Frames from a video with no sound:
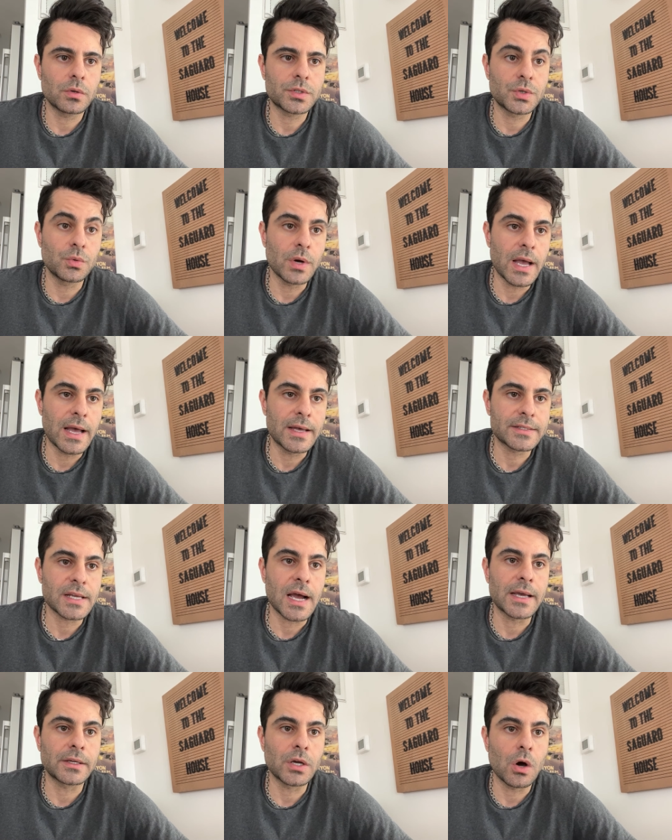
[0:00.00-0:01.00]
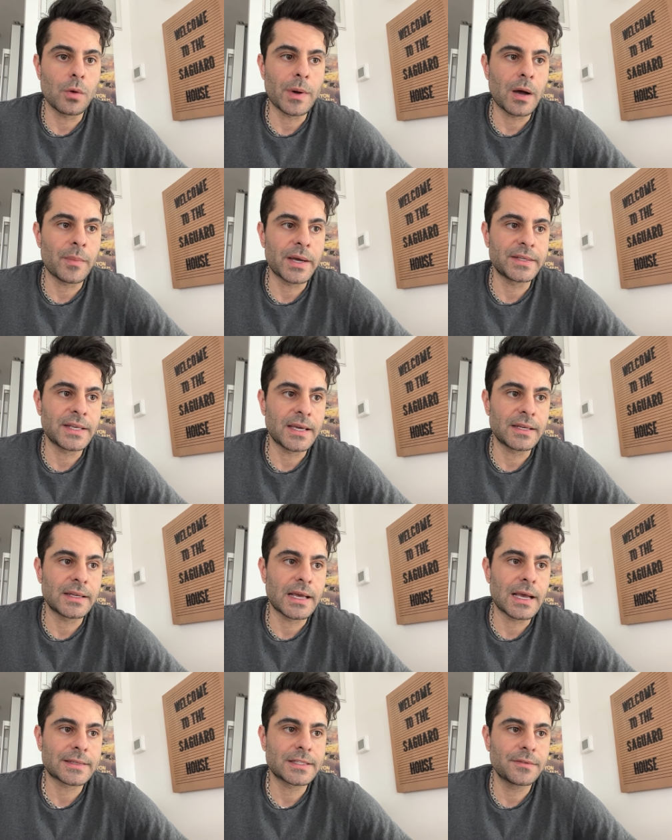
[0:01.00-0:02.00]
to as I go about my day to
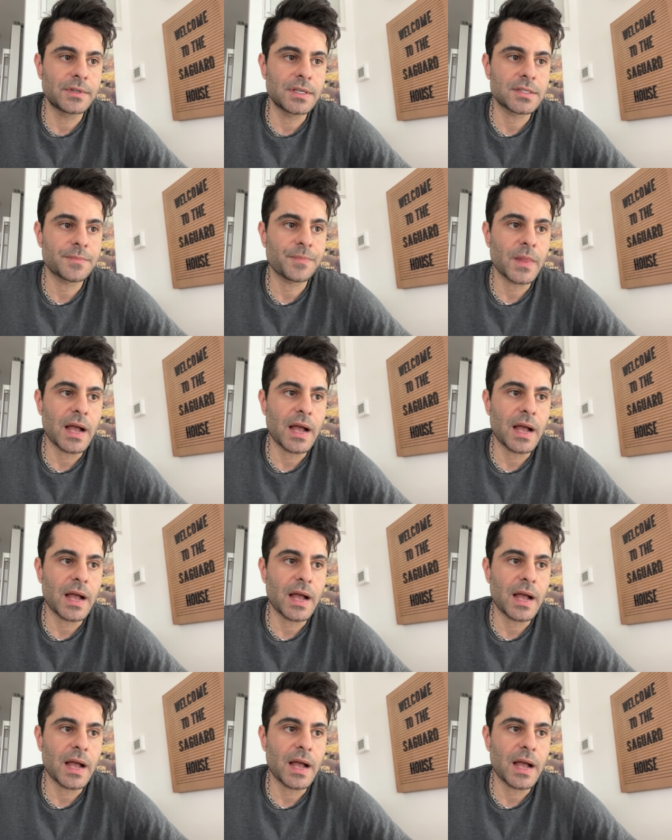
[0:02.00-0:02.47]
day activities.